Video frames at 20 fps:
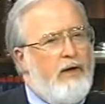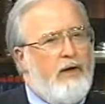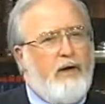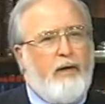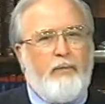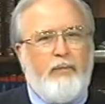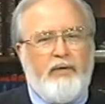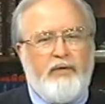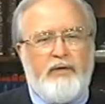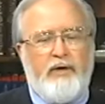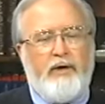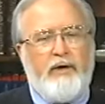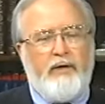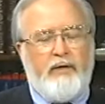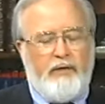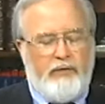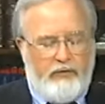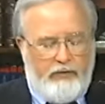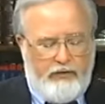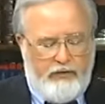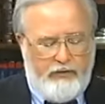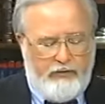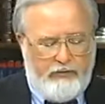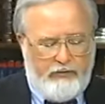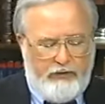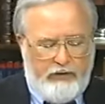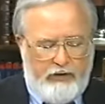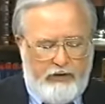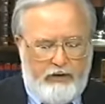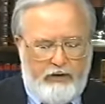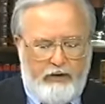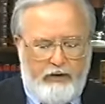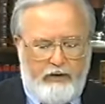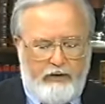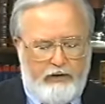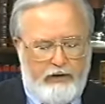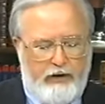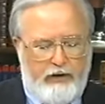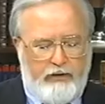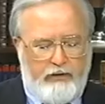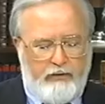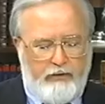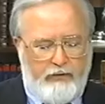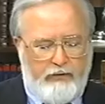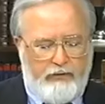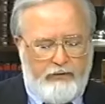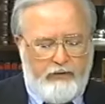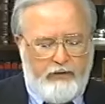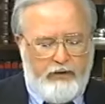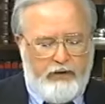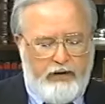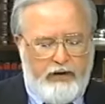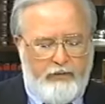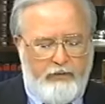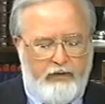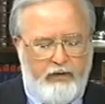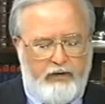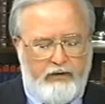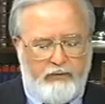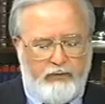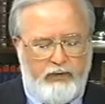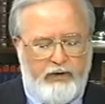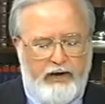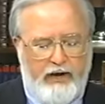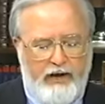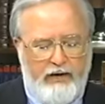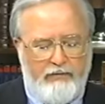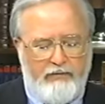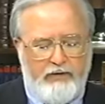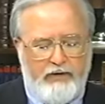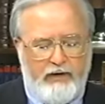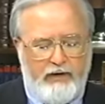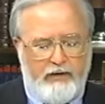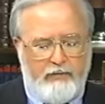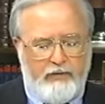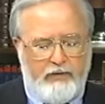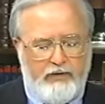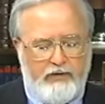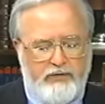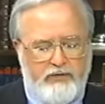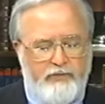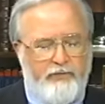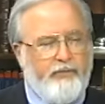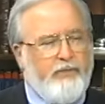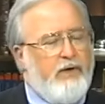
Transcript: a particular truth here in Daniel 3, because we have the image,